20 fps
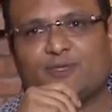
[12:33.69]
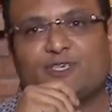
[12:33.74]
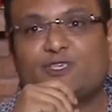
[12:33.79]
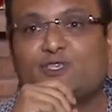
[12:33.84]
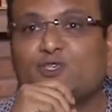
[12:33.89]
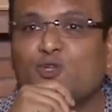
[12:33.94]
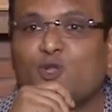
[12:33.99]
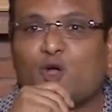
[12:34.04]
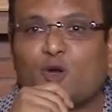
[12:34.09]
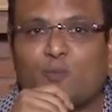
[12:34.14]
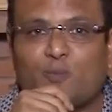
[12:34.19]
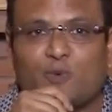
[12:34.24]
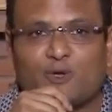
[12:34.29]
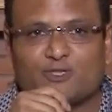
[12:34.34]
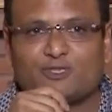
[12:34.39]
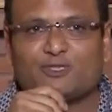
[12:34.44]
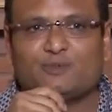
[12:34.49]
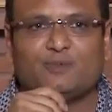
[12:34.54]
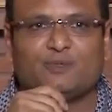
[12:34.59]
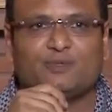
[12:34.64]
It's not
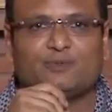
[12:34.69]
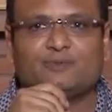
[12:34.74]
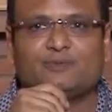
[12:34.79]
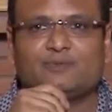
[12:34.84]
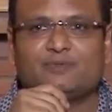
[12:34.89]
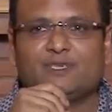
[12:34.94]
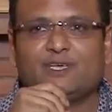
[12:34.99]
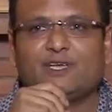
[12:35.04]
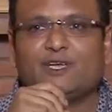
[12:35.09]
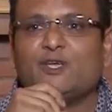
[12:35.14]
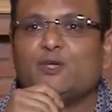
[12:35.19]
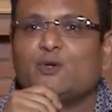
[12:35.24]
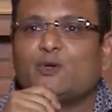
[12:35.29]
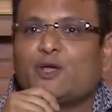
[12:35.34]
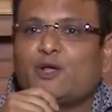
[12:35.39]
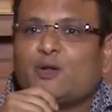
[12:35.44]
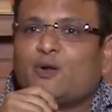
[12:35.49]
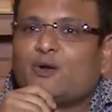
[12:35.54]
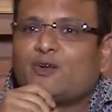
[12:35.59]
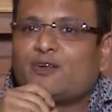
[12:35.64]
possible. You
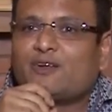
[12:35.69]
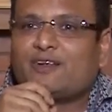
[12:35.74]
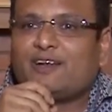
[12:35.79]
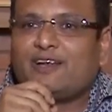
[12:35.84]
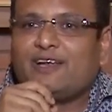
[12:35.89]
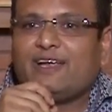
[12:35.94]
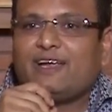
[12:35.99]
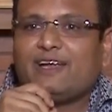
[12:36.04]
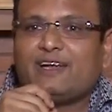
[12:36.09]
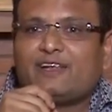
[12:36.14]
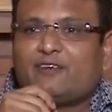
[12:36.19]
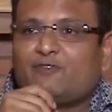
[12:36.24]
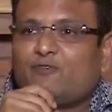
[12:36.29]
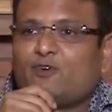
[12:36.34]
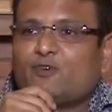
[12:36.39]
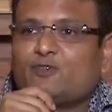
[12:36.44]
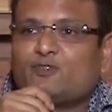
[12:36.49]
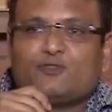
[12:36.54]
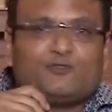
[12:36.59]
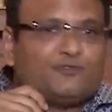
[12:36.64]
cannot create a
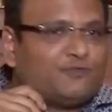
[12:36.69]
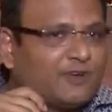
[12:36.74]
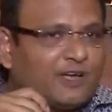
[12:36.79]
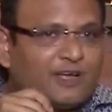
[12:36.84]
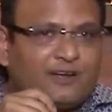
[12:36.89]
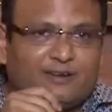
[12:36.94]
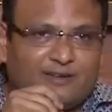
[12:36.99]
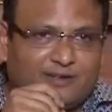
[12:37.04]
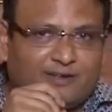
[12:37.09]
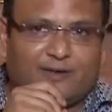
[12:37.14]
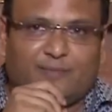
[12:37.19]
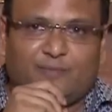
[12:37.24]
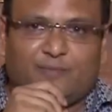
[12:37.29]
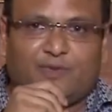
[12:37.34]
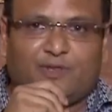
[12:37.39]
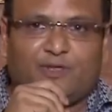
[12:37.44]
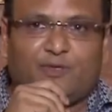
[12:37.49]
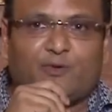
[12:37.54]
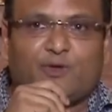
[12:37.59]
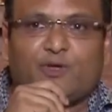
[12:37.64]
Fortune 500
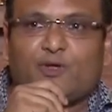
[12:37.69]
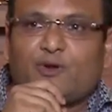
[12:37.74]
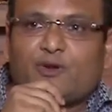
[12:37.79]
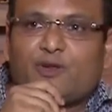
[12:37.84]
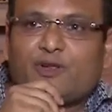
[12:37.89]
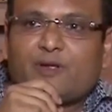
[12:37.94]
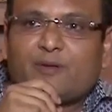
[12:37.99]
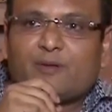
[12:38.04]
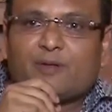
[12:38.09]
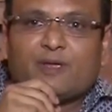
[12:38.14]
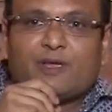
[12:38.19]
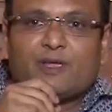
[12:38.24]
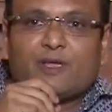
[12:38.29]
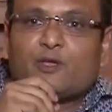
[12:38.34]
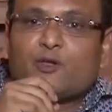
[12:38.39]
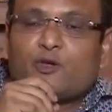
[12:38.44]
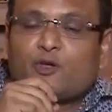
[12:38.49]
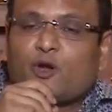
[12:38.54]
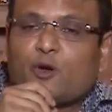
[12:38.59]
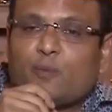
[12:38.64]
company. You
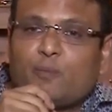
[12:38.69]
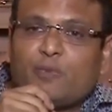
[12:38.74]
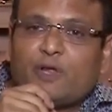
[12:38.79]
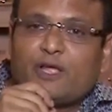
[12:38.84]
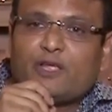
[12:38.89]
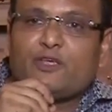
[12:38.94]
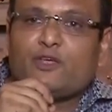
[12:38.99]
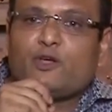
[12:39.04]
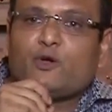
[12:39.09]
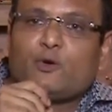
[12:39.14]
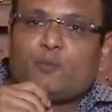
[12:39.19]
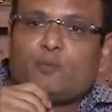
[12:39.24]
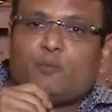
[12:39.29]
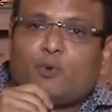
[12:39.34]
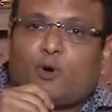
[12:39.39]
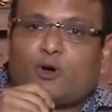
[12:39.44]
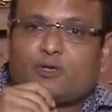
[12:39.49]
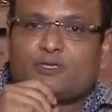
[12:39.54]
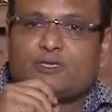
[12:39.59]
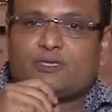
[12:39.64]
cannot bring your
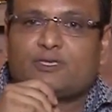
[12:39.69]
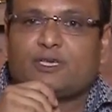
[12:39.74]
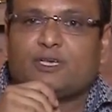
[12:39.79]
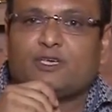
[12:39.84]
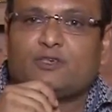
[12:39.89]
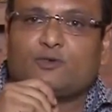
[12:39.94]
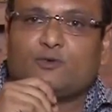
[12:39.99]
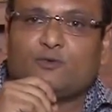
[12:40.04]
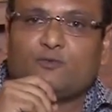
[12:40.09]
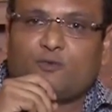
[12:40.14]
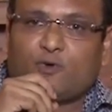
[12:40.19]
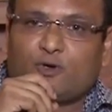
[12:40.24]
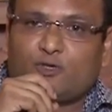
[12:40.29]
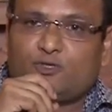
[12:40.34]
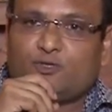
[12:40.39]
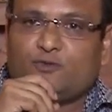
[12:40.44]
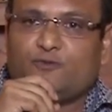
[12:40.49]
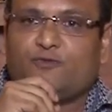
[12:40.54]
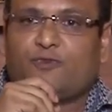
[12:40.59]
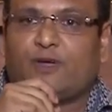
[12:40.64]
bosses into
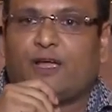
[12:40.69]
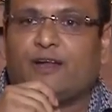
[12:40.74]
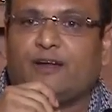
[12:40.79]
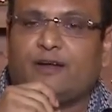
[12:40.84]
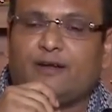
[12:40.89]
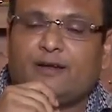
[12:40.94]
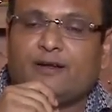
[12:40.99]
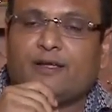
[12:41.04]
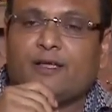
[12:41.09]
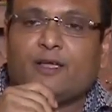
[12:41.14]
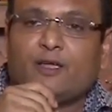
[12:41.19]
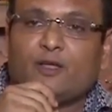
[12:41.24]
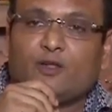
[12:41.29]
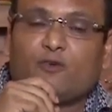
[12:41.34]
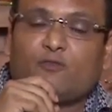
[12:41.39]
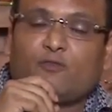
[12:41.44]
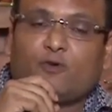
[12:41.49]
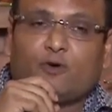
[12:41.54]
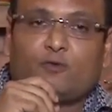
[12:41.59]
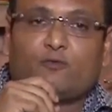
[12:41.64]
Fortune 500, you know,
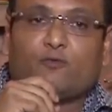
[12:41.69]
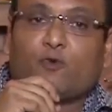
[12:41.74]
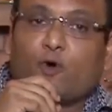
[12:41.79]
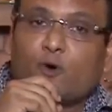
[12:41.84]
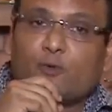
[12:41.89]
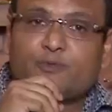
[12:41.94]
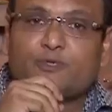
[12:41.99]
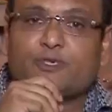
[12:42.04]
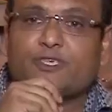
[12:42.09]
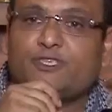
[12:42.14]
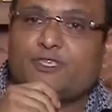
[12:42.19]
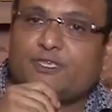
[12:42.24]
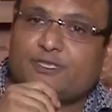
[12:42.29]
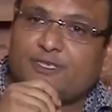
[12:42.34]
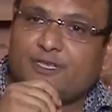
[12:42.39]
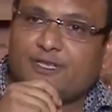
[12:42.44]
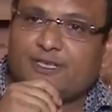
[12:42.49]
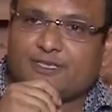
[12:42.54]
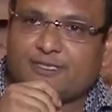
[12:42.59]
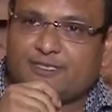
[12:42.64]
for Forbes
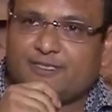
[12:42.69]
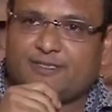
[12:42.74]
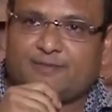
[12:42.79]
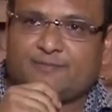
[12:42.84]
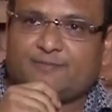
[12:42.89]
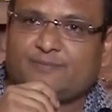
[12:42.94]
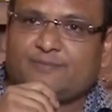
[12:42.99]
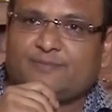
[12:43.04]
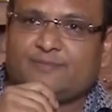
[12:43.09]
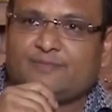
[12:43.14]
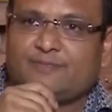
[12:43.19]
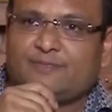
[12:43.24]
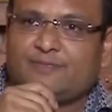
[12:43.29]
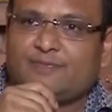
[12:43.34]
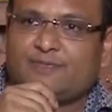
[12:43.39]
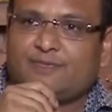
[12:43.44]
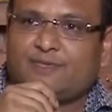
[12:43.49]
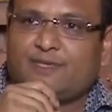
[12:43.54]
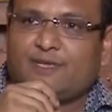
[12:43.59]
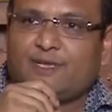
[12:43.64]
richest list.
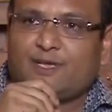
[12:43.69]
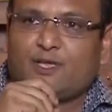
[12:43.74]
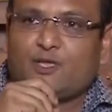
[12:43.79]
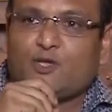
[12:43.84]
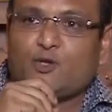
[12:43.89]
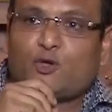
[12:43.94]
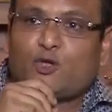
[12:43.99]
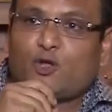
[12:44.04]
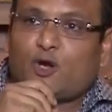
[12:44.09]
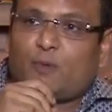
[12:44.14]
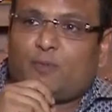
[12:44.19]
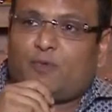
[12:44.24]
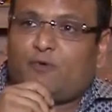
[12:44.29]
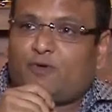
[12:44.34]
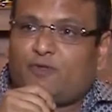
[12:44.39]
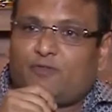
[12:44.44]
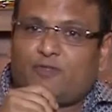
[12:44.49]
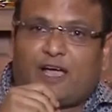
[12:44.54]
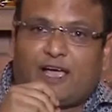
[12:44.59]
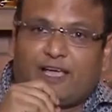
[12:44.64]
You cannot be
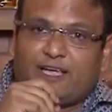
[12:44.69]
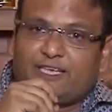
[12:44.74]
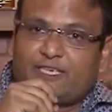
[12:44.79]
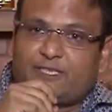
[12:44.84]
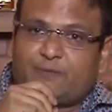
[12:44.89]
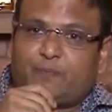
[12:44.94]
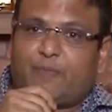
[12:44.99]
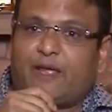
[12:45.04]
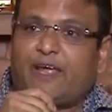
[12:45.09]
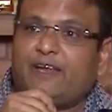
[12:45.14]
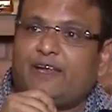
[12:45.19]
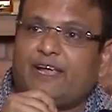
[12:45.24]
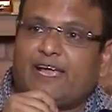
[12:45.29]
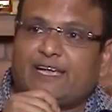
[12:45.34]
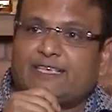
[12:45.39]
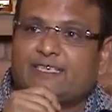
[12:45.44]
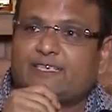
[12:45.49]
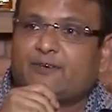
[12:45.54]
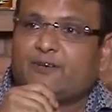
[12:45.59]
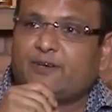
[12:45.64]
one of the highest paid
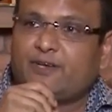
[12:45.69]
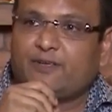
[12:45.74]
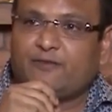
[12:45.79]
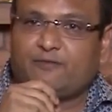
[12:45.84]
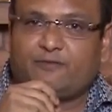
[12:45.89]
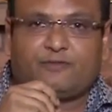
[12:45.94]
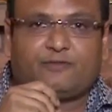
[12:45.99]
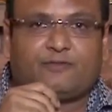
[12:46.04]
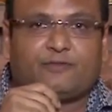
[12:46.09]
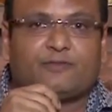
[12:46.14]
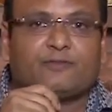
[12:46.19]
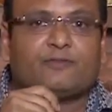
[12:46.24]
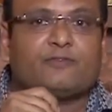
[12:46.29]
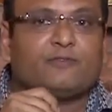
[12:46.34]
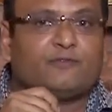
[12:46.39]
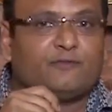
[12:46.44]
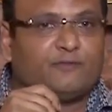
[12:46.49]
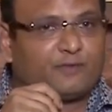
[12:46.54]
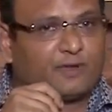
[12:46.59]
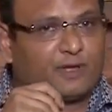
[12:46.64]
executives
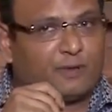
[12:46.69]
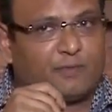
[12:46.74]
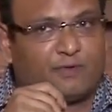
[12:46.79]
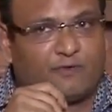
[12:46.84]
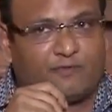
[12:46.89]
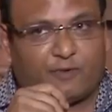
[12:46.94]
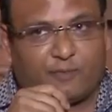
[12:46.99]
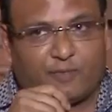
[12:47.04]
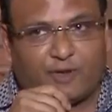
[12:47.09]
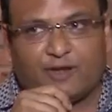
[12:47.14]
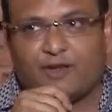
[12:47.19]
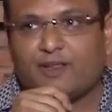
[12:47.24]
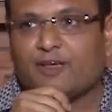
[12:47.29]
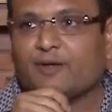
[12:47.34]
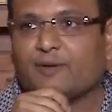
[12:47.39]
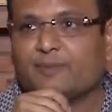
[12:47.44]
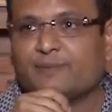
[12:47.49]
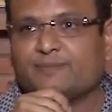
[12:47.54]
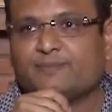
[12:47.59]
coming from India.